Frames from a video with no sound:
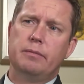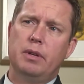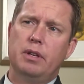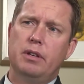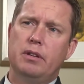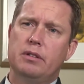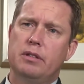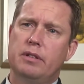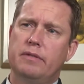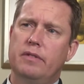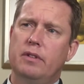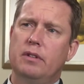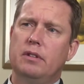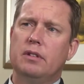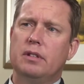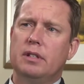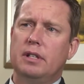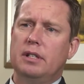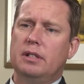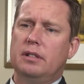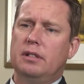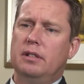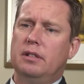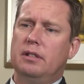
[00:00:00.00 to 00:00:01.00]
because if you
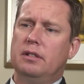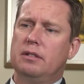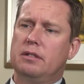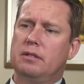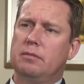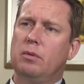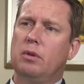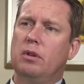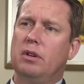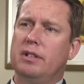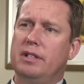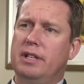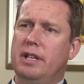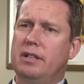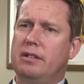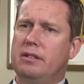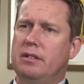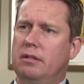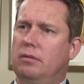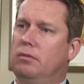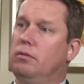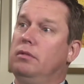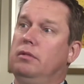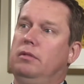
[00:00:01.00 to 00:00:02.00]
look at the small
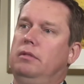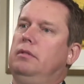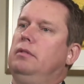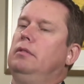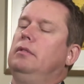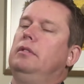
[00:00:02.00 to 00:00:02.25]
intestine or